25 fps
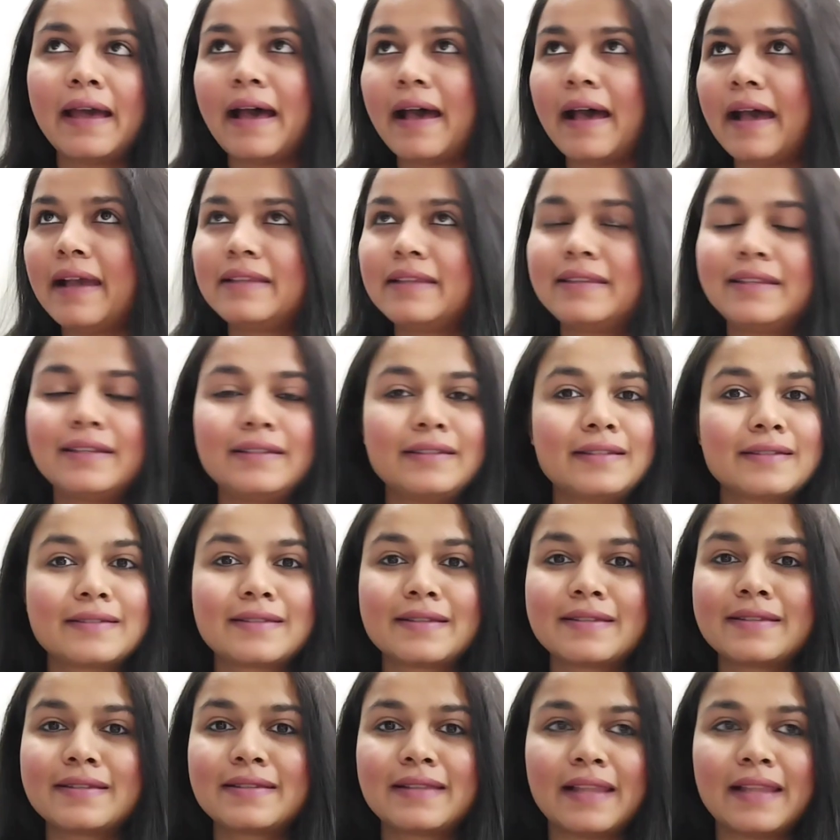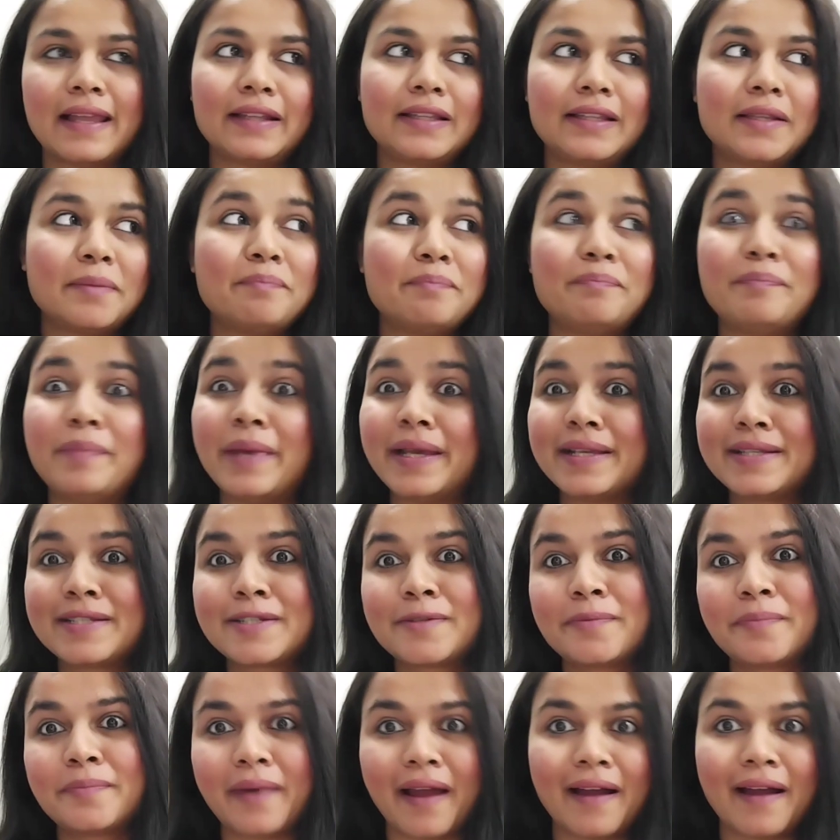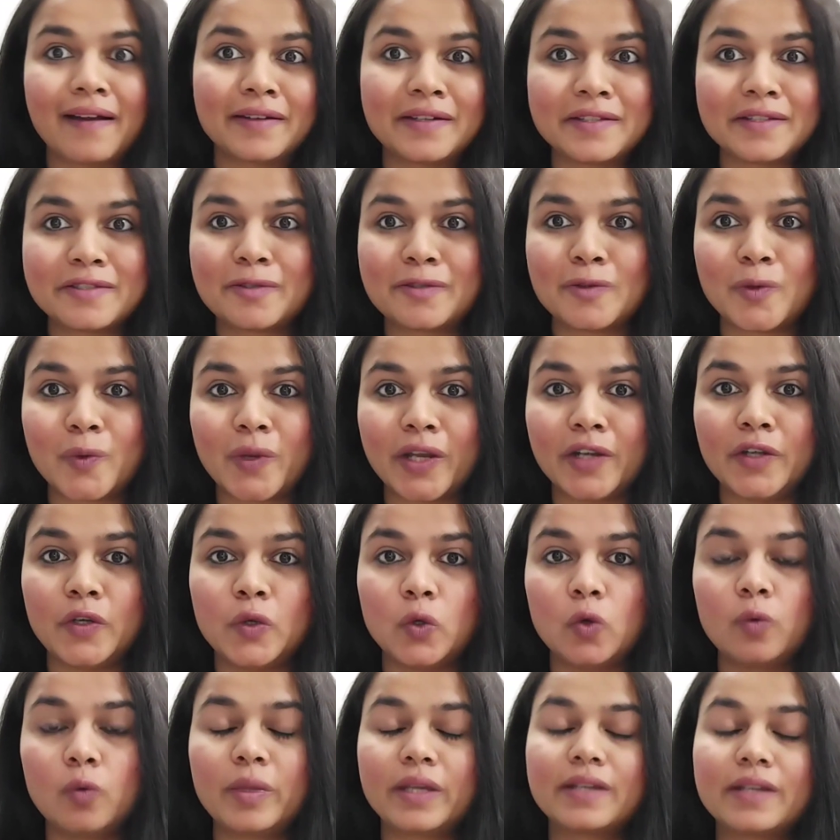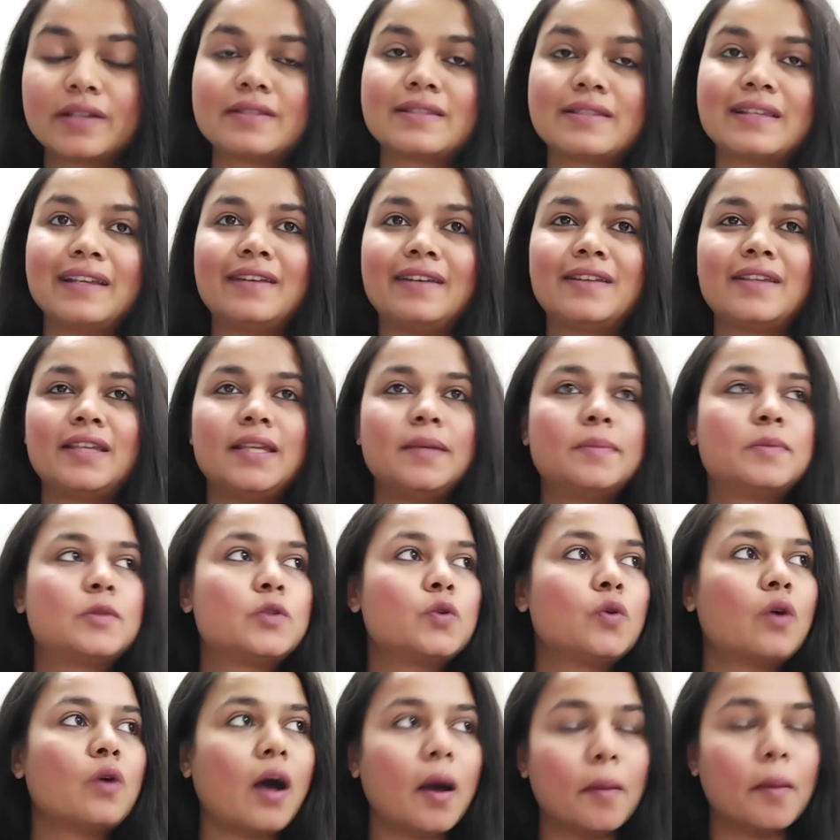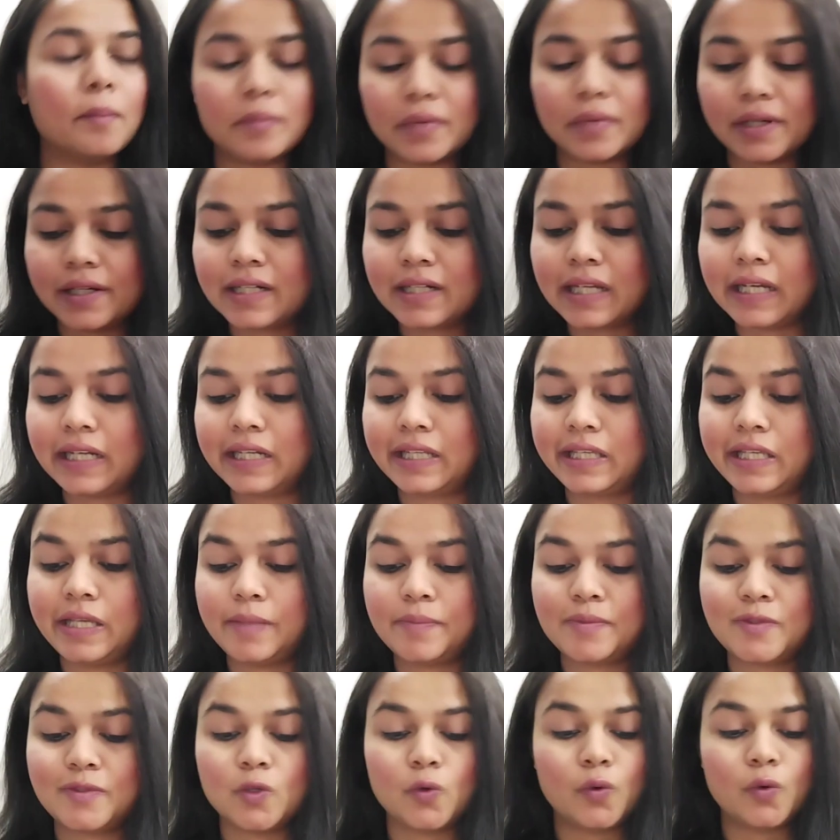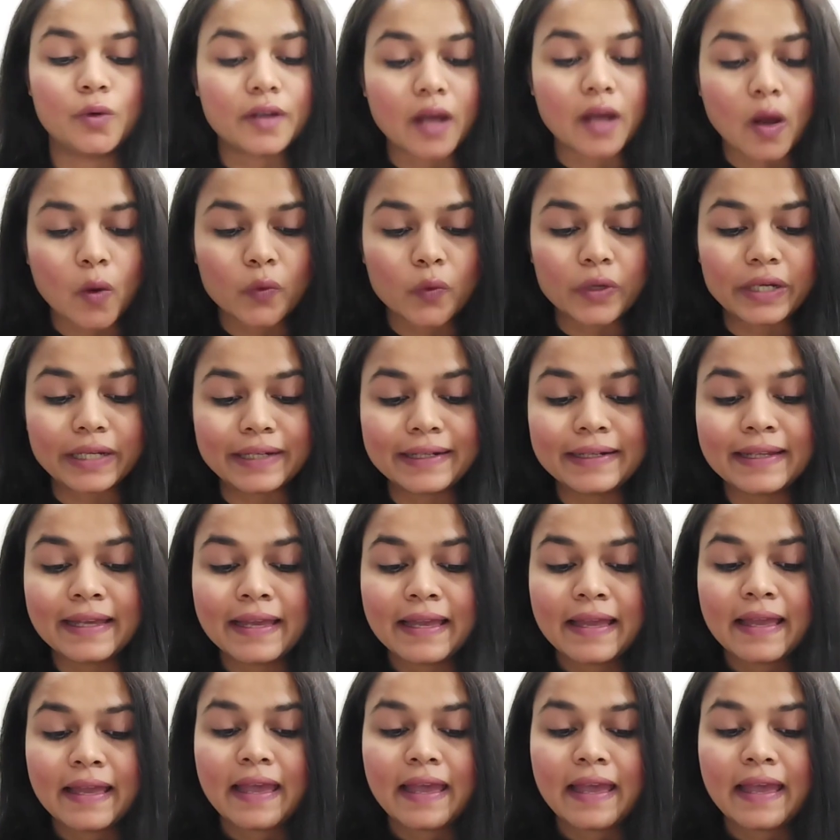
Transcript: I think this is like the best practice you can do, because it keeps you humbled, it keeps you grounded,